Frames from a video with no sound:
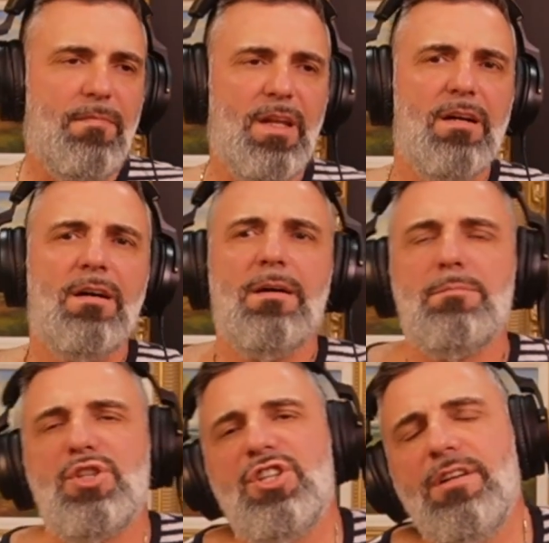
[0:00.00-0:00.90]

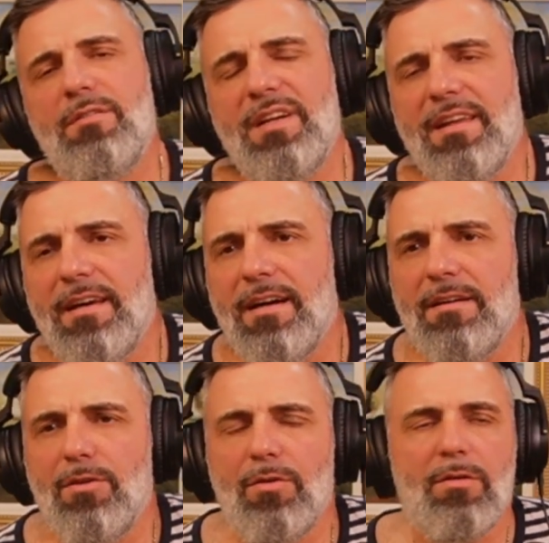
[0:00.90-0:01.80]
machinery there.
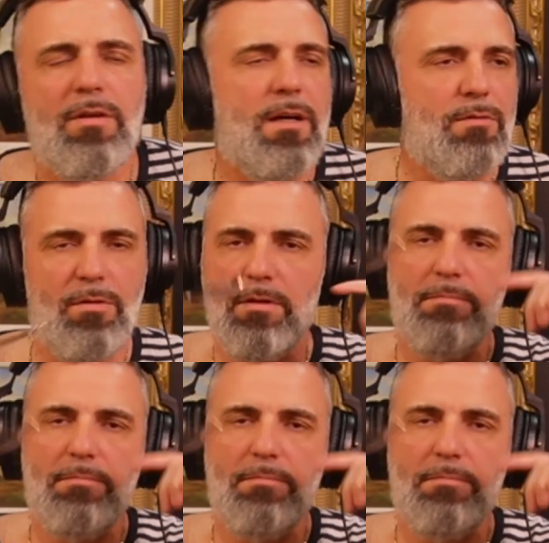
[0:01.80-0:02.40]
You know, they're gonna